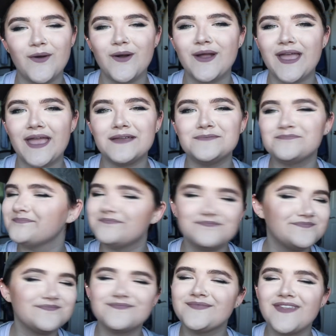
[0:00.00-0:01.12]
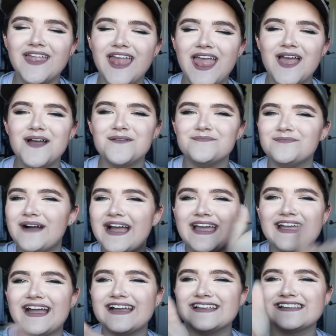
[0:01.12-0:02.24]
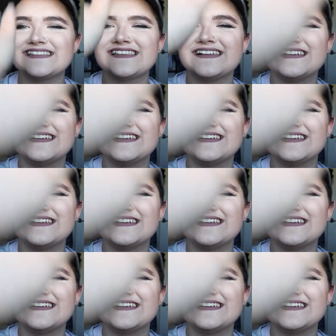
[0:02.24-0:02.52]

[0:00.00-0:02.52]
Okay. Bye guys.